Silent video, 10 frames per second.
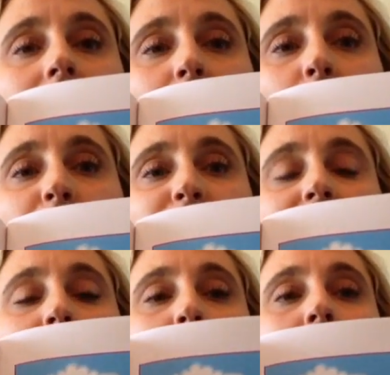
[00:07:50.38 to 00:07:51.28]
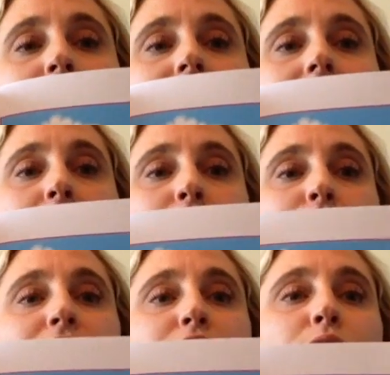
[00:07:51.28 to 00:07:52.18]
Hopefully it won't scare the
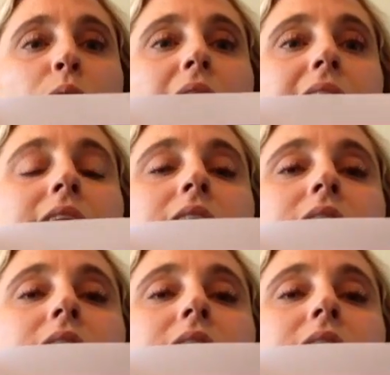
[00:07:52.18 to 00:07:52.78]
fish away.